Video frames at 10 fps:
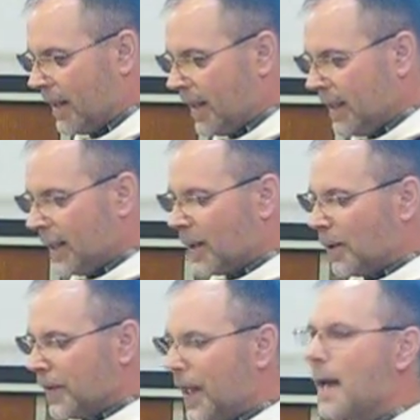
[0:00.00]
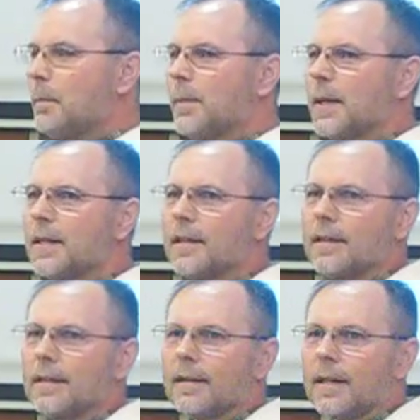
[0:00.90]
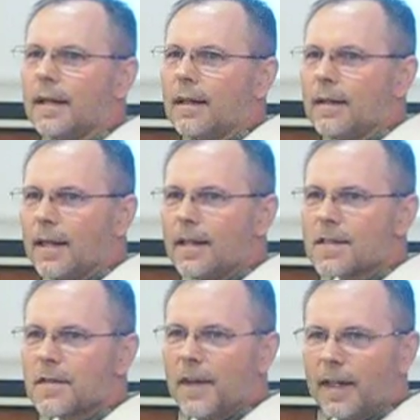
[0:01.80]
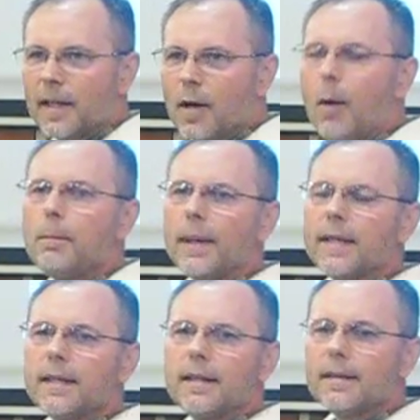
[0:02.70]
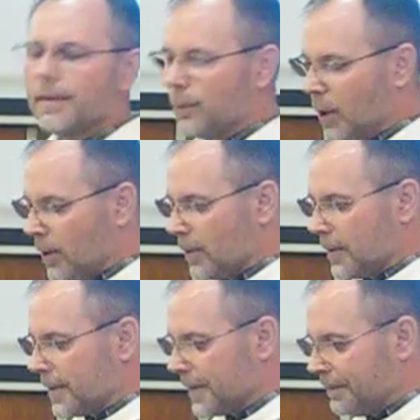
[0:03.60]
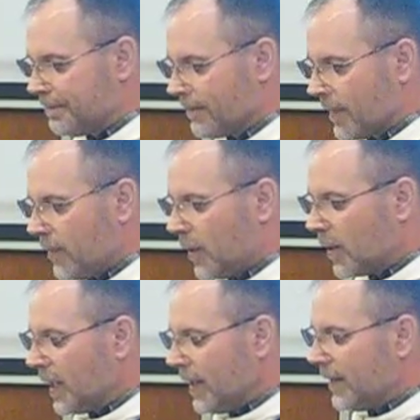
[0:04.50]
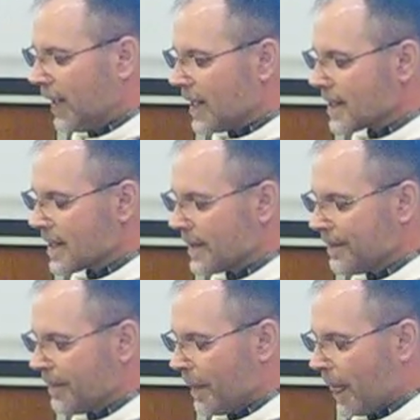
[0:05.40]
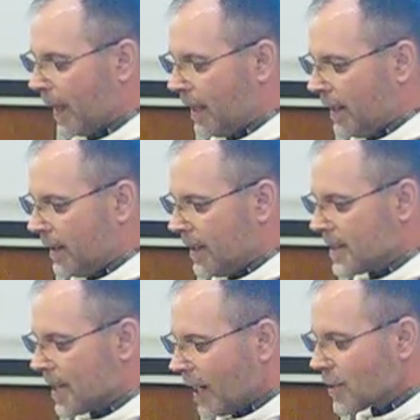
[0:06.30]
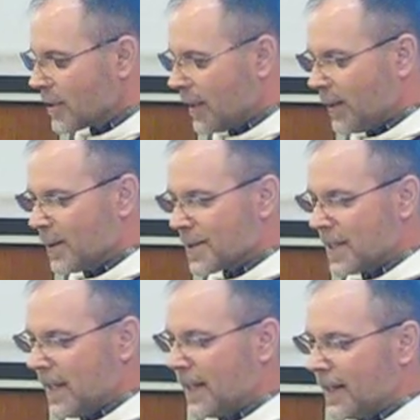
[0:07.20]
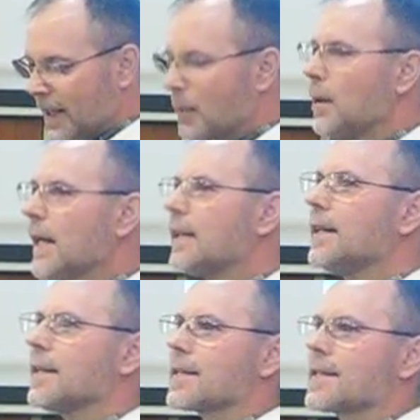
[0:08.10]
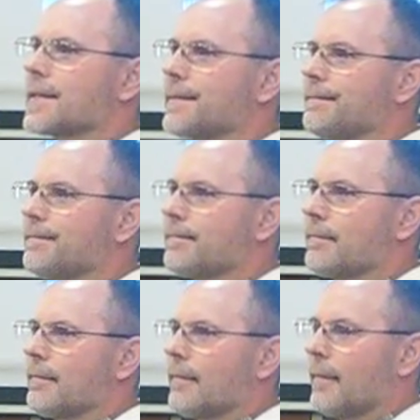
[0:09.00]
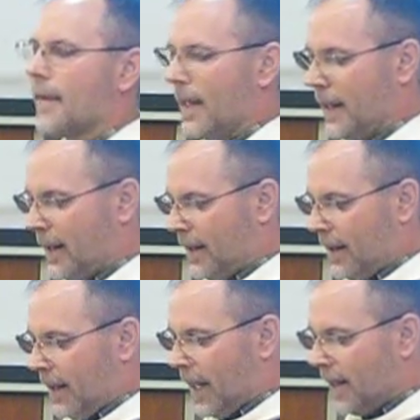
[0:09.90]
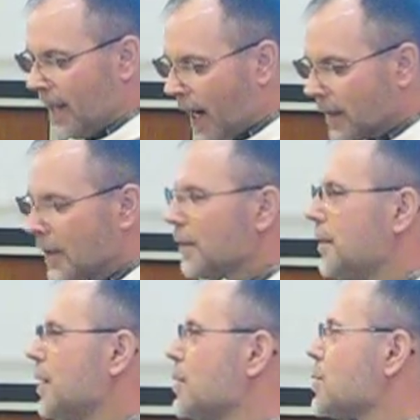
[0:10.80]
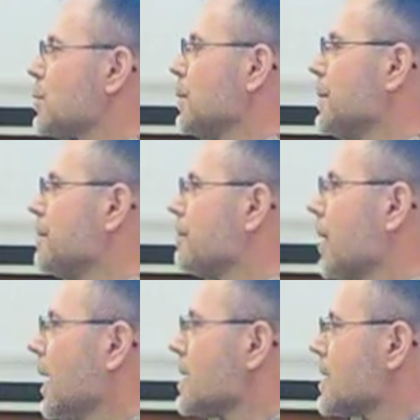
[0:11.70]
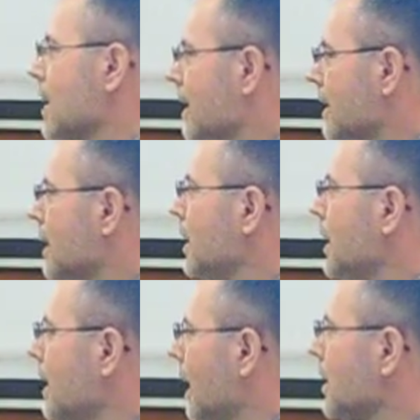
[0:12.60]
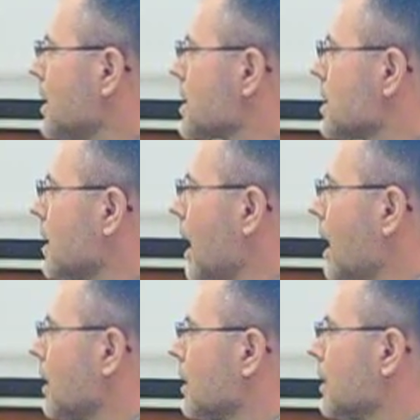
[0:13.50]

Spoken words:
In the contemporary, that is very competitive world, forgiveness is actually considered a weakness and not a virtue, and certainly not a strength.